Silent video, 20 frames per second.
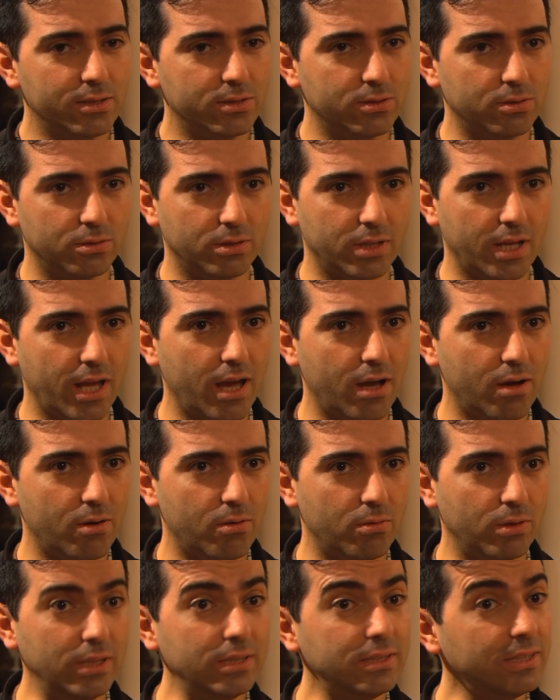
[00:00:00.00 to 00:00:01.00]
So
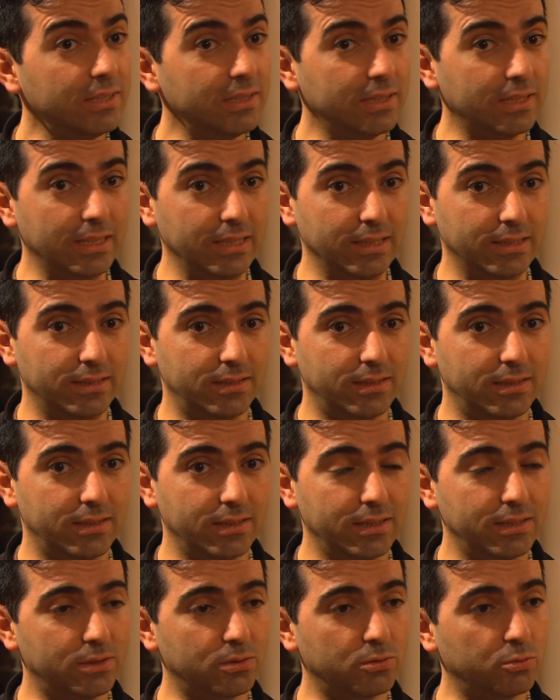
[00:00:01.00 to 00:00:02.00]
now internet
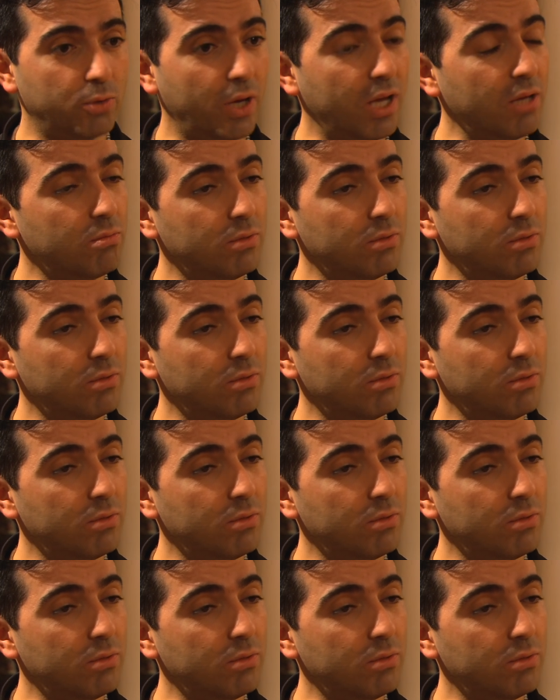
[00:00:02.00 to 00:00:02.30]
is way